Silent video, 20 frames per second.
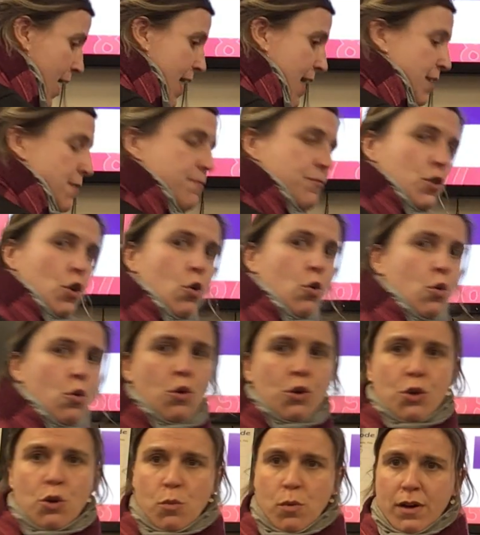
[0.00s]
pen,
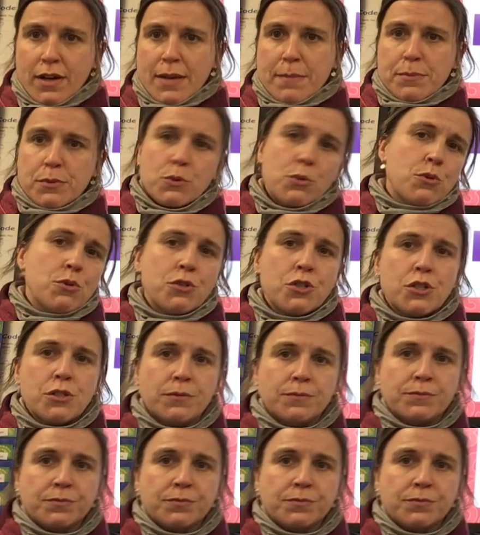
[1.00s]
or your whiteboard.